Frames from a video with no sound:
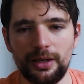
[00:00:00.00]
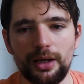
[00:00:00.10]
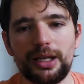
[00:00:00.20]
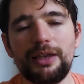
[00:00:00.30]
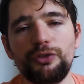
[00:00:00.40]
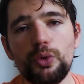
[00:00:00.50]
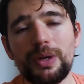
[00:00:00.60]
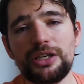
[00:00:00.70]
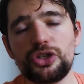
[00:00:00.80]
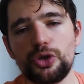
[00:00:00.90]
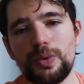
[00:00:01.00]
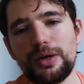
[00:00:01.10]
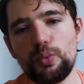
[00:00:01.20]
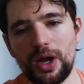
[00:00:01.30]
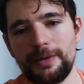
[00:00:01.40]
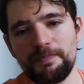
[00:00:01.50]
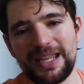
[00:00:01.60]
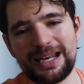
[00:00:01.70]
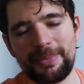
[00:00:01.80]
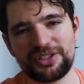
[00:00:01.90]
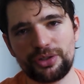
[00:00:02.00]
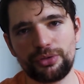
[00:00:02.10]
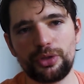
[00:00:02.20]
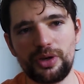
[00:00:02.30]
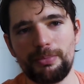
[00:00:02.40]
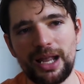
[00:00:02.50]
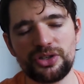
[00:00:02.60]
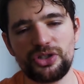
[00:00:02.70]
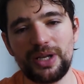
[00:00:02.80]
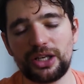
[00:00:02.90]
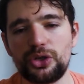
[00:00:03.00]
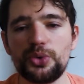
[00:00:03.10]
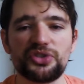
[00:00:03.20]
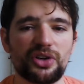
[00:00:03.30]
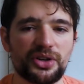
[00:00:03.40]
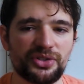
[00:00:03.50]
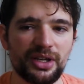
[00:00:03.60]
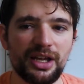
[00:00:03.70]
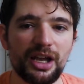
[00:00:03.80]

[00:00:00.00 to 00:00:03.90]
If you win 2-1 in a best of 3 match, you get 2 stars.